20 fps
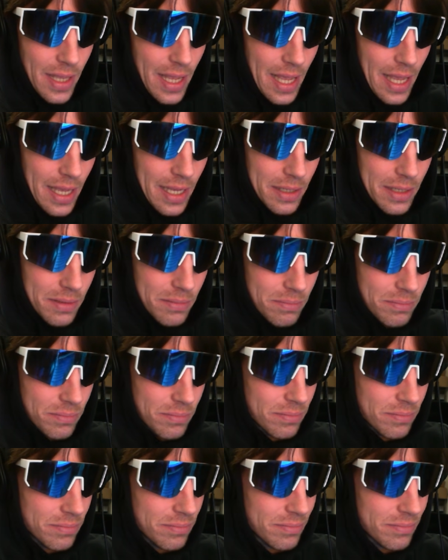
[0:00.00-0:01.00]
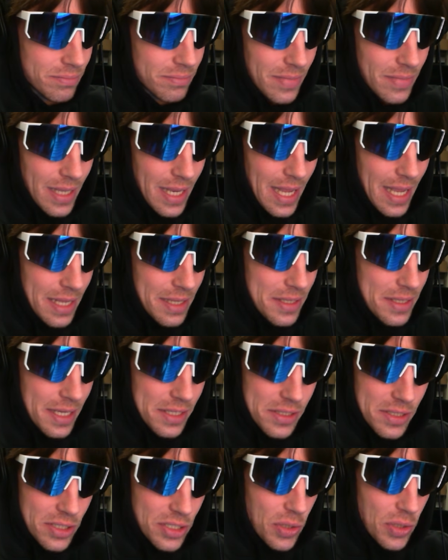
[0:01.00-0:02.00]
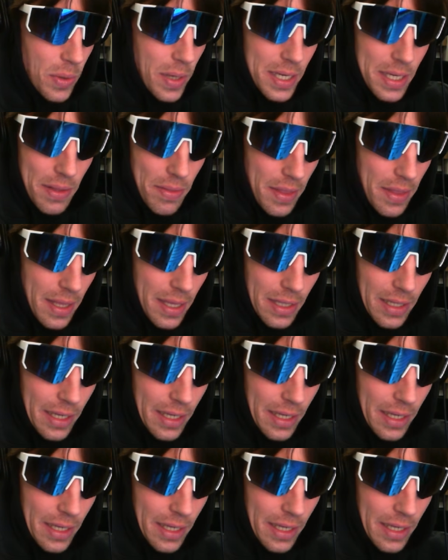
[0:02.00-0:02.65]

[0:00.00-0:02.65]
and it doesn't do anything.